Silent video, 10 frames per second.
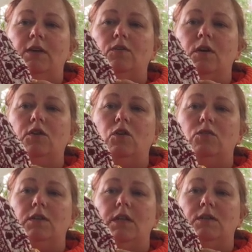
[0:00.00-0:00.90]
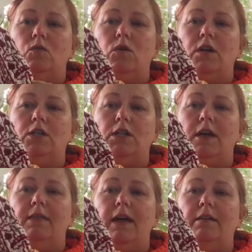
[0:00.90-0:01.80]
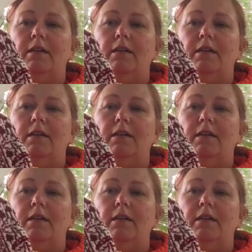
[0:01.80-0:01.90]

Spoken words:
So I chose this orange, and then